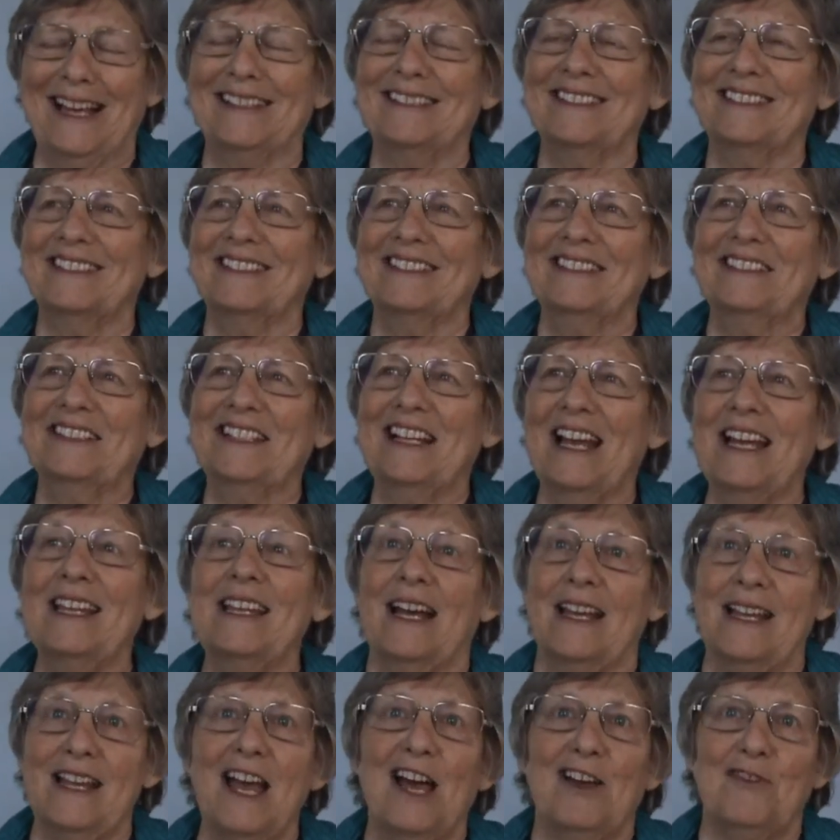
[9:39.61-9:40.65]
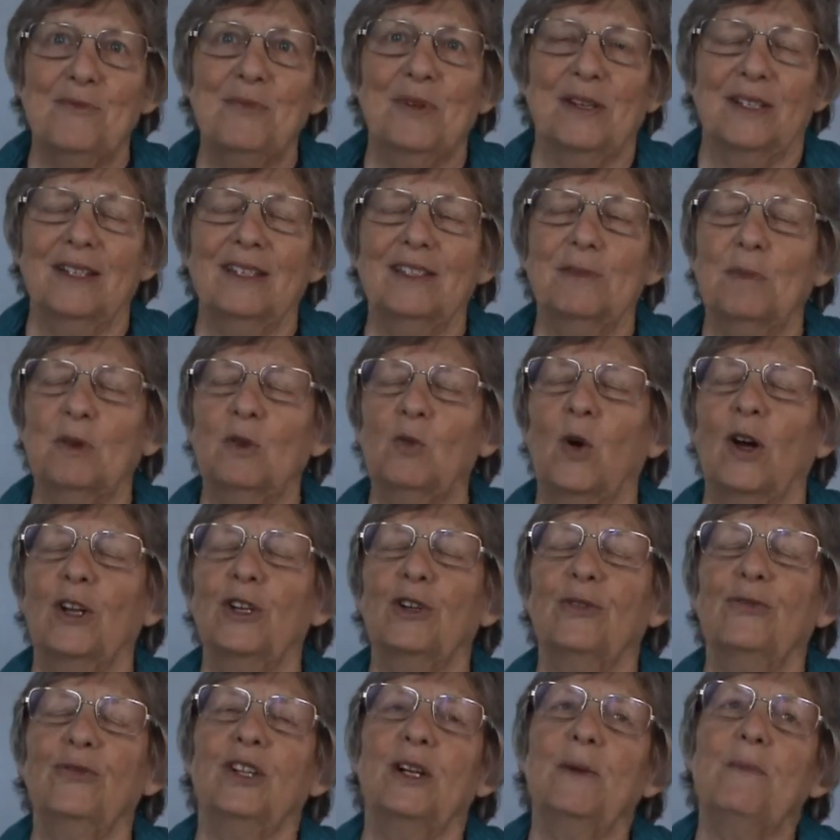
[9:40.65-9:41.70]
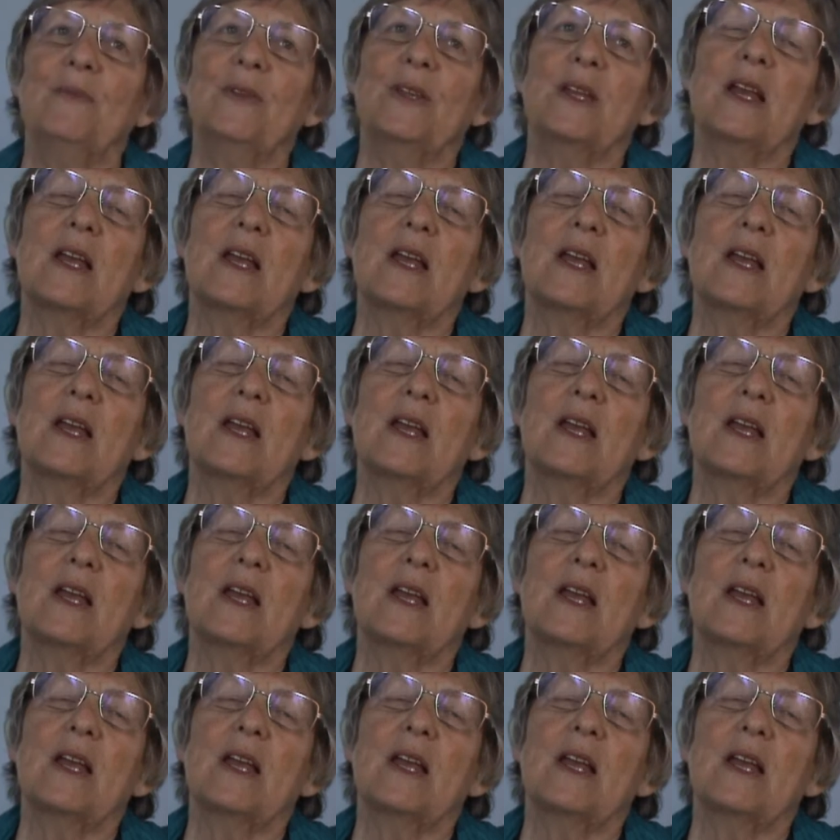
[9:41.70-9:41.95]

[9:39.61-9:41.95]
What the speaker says: Yes, mm-hmm. And I have been. It's been wonderful.